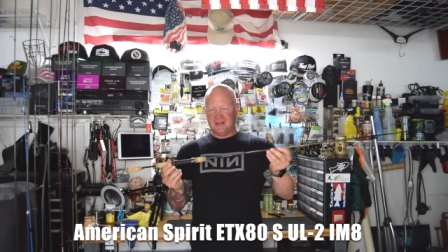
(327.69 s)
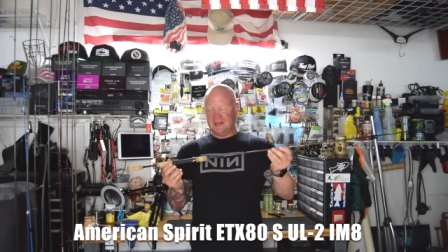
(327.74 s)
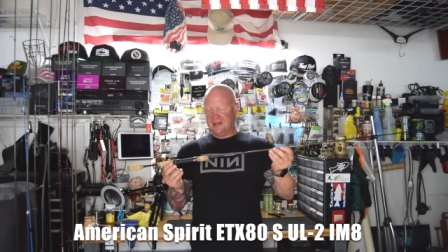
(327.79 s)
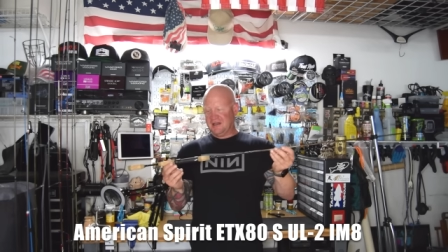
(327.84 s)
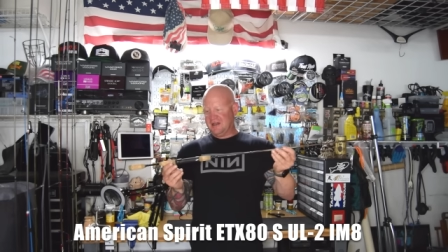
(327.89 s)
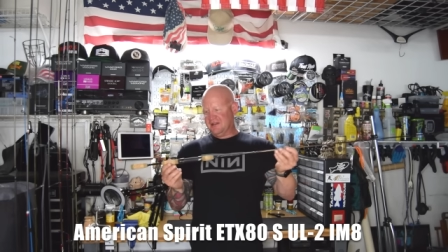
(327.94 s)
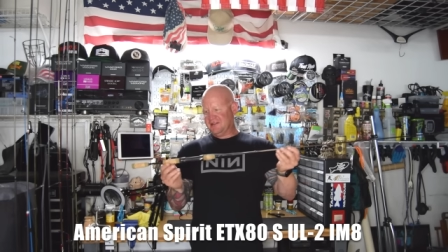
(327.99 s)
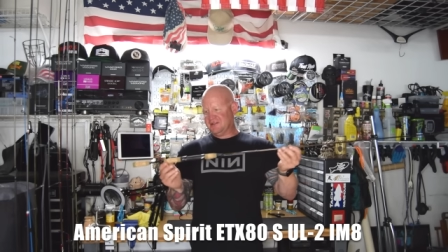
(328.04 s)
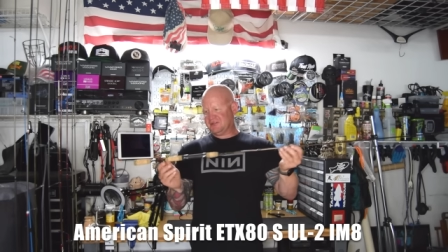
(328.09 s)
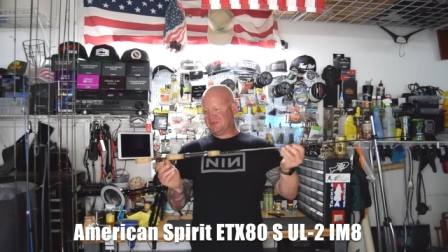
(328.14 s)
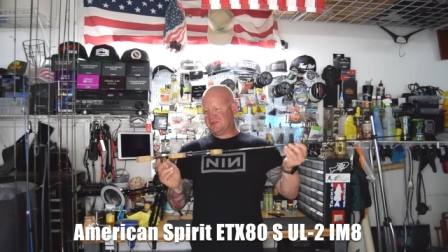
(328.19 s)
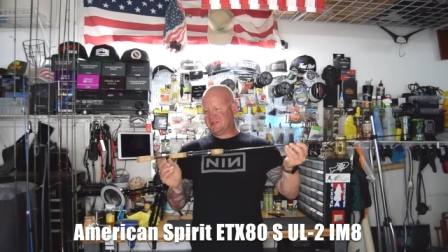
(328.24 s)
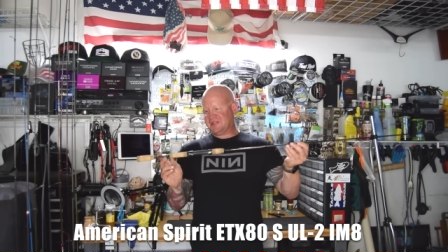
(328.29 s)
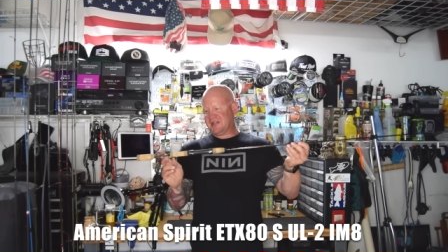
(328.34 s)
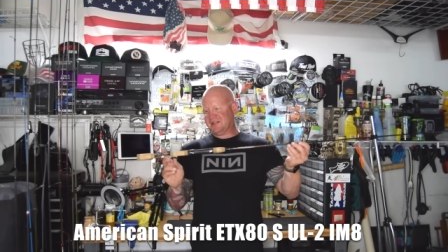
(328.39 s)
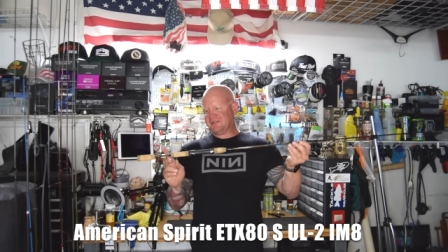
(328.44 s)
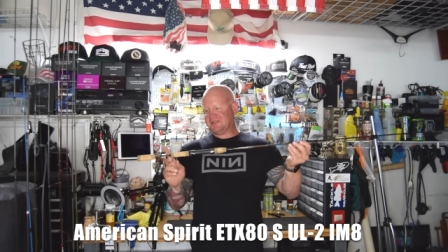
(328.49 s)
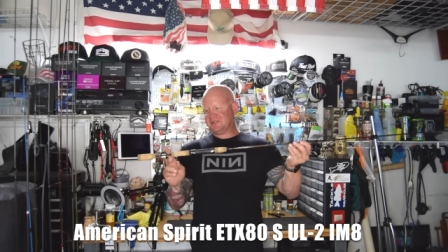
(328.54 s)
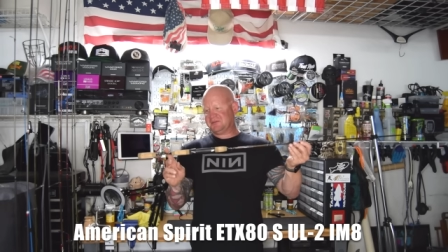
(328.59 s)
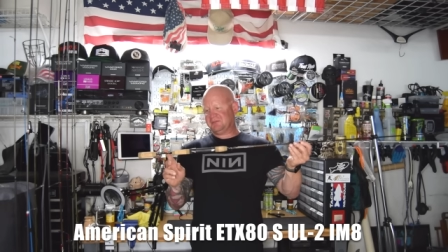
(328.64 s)
This one's
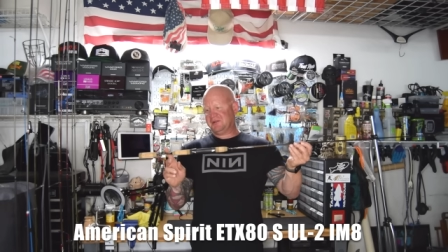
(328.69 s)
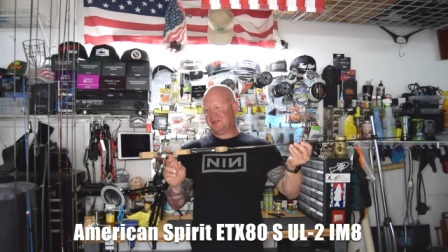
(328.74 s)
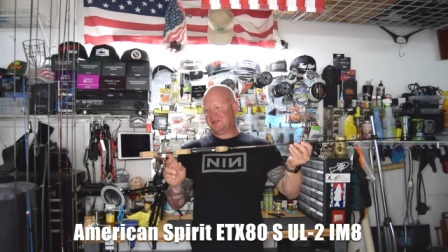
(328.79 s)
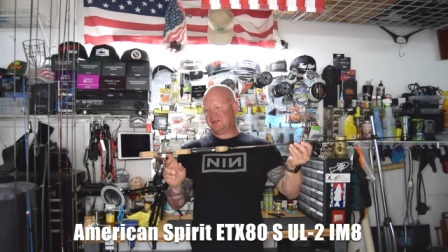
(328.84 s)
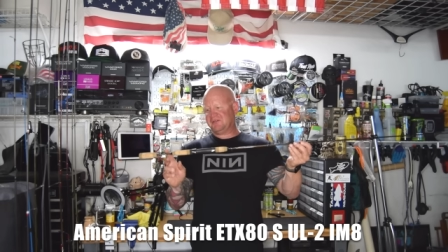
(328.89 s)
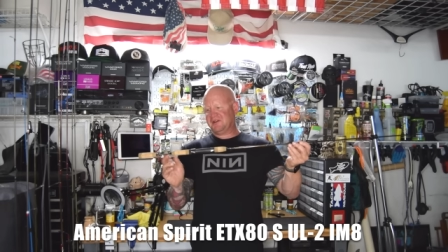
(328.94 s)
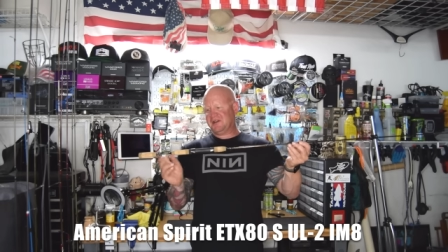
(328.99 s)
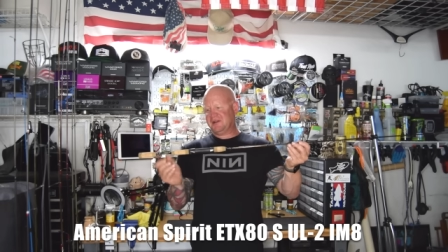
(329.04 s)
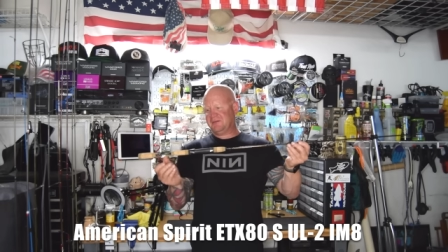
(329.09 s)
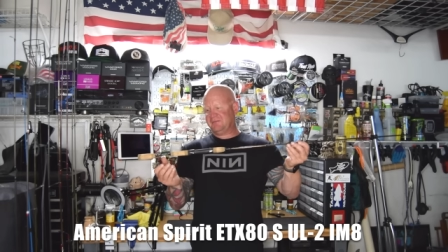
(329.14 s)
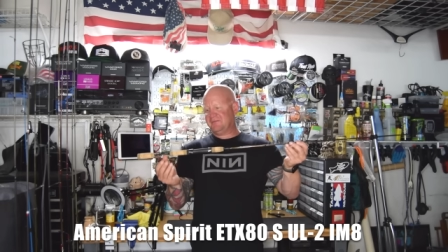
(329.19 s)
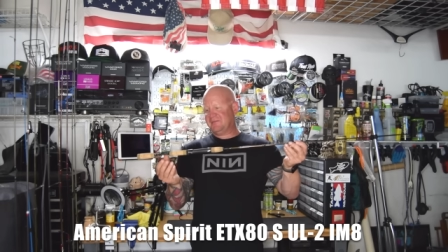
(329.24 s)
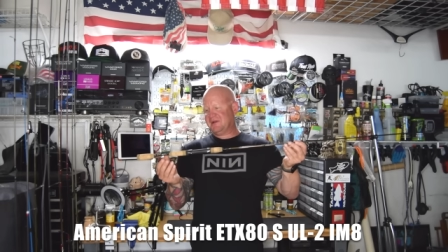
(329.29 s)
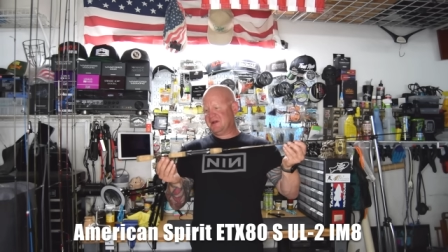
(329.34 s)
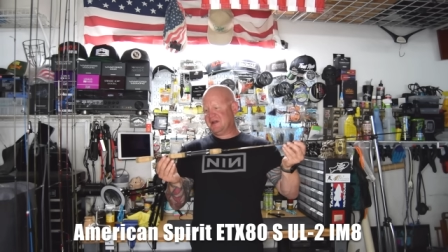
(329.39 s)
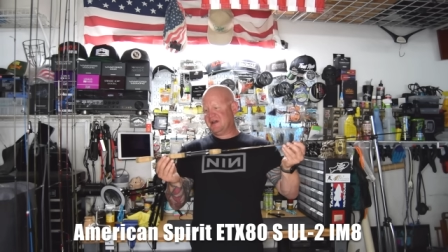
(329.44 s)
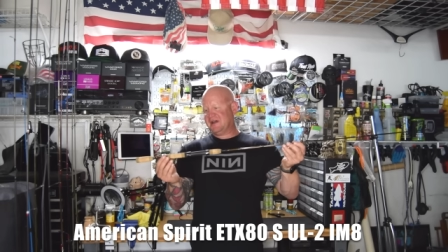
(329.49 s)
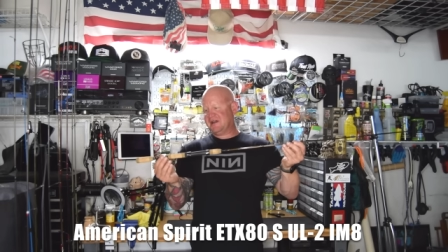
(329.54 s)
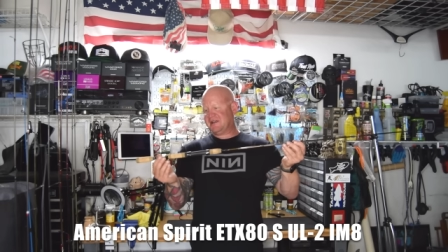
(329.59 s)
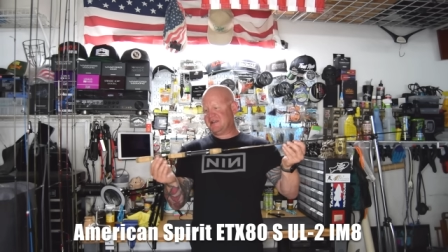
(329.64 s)
got the split grip.
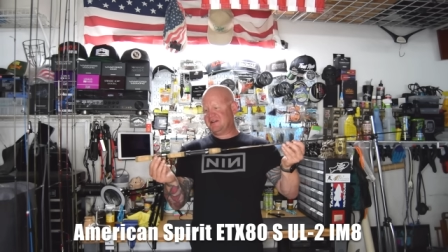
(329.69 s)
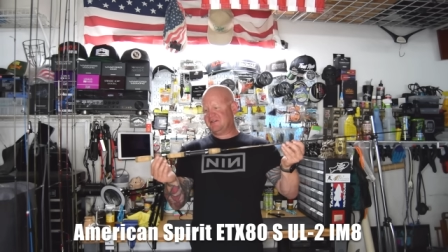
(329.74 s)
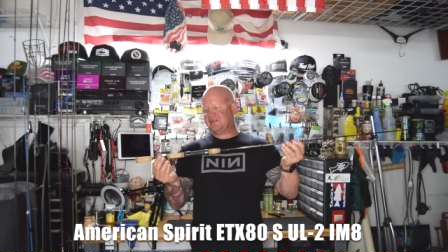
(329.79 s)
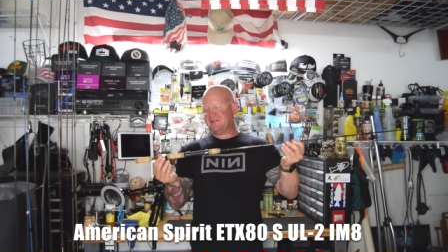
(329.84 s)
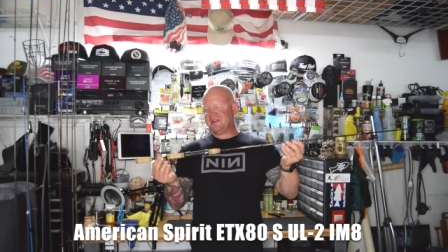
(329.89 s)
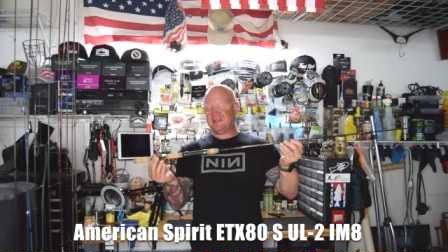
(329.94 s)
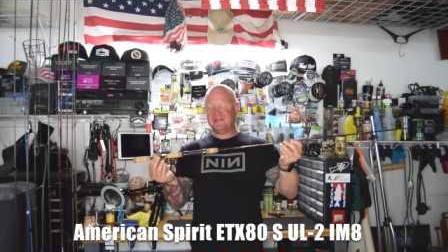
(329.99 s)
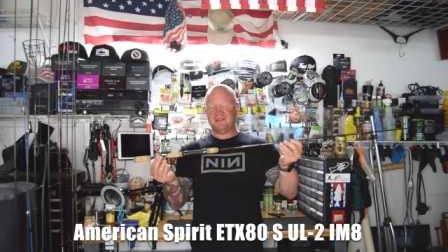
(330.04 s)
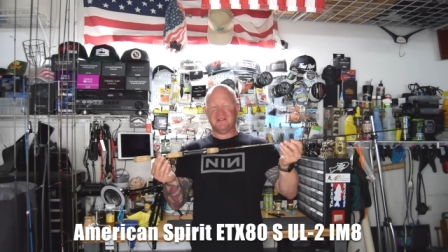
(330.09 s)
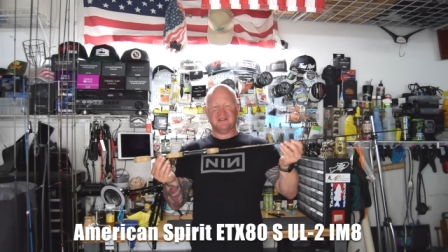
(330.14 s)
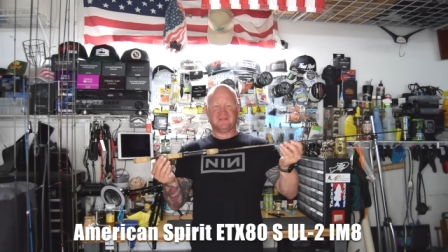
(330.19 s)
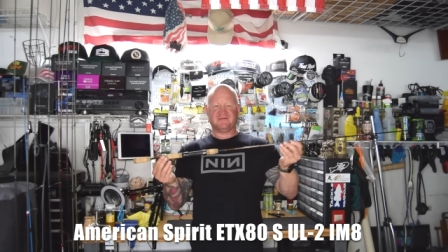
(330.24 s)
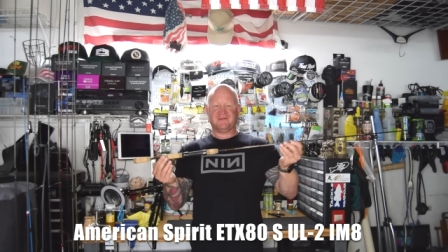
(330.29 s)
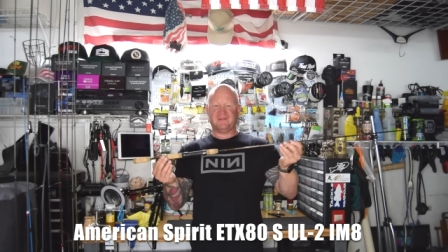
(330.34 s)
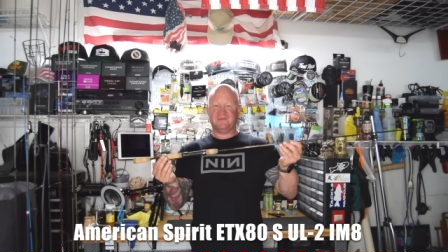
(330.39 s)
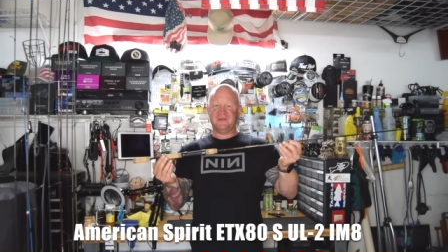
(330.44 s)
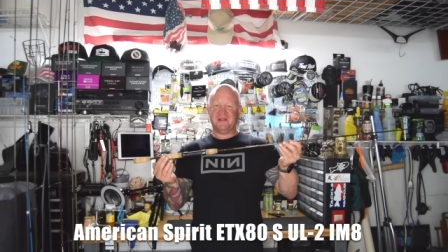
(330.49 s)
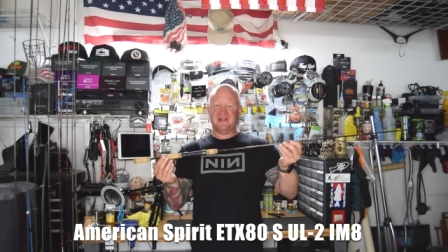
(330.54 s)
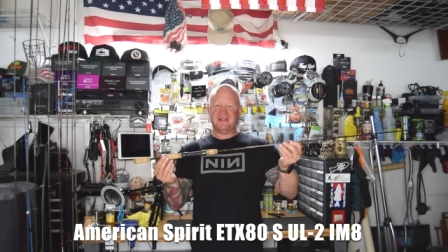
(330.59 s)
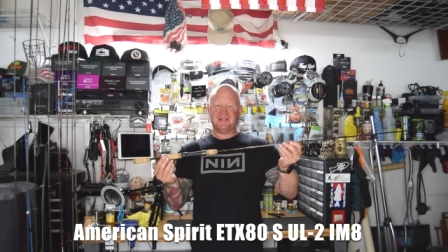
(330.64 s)
You don't need this
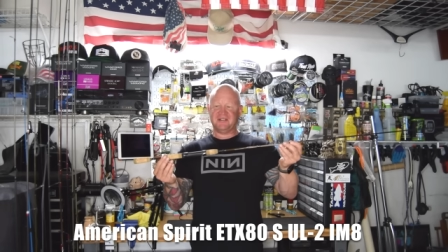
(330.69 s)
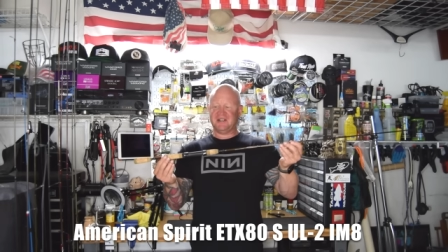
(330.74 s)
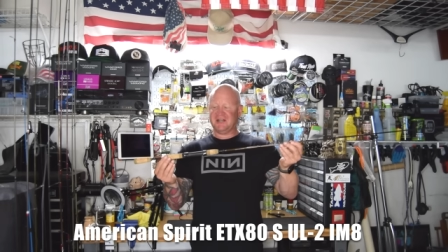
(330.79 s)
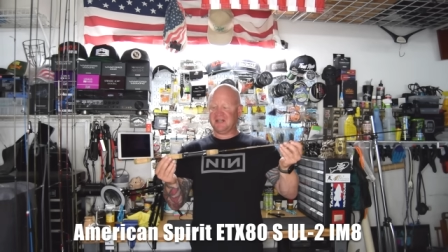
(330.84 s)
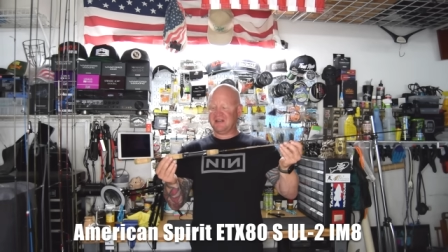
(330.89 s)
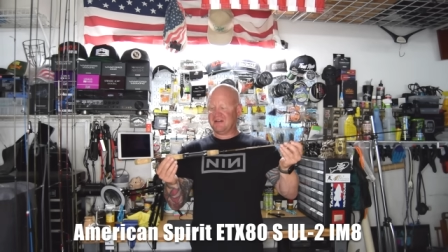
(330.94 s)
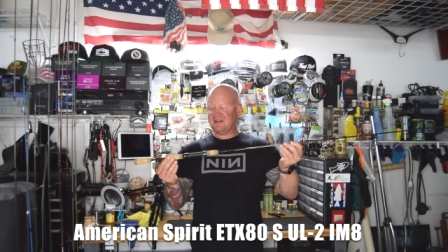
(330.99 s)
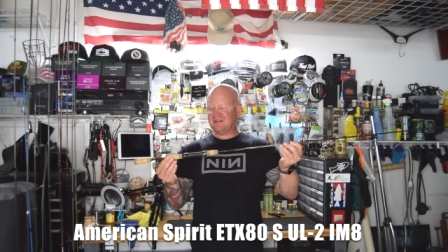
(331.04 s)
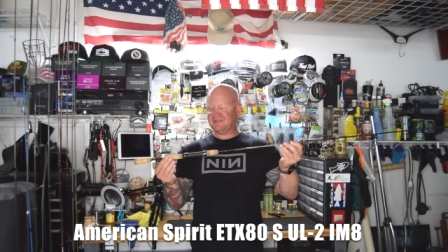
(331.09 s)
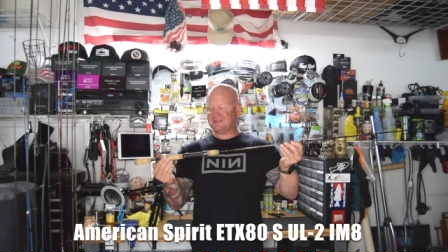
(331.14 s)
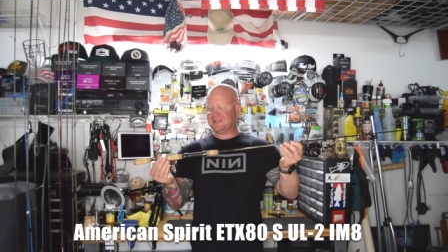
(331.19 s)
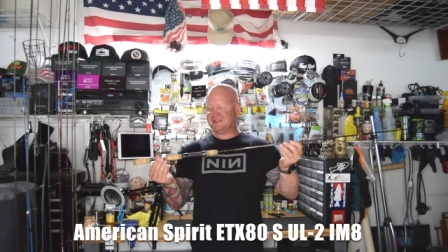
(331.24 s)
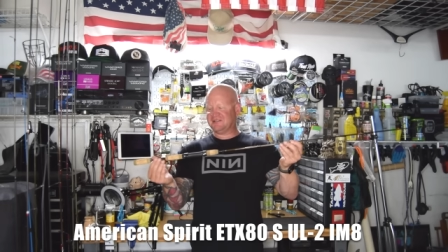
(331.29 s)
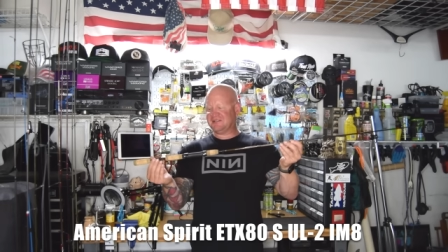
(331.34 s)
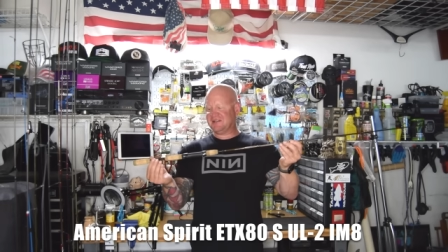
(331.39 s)
for mini jigging. All this